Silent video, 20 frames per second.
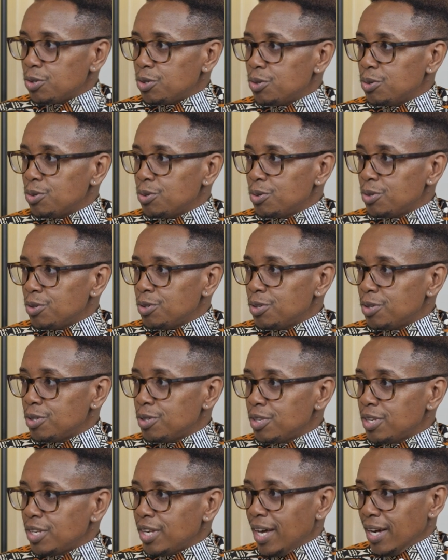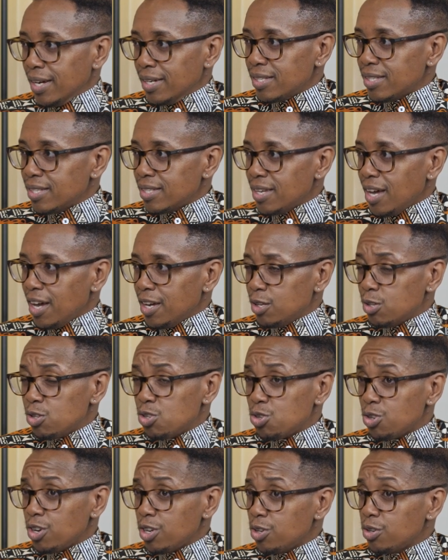to do next? Are you
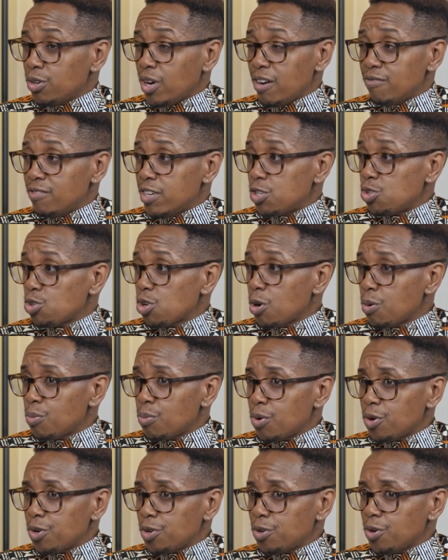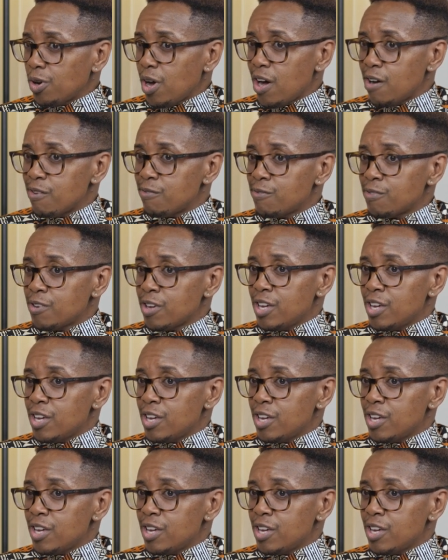sure you have a job or you have...